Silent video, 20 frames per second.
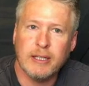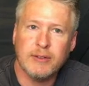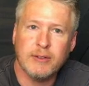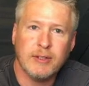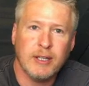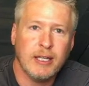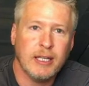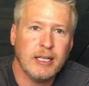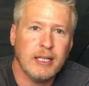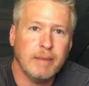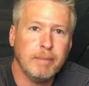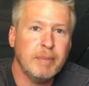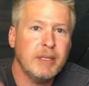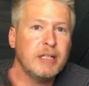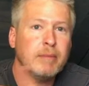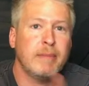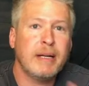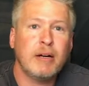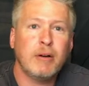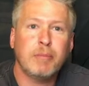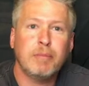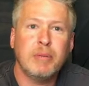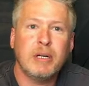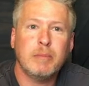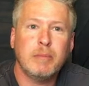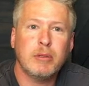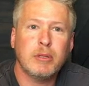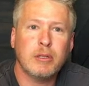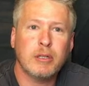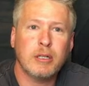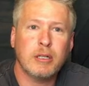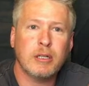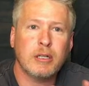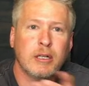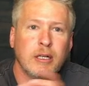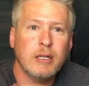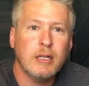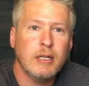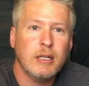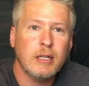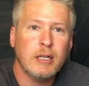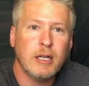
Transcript: it's a big mouth bubbler,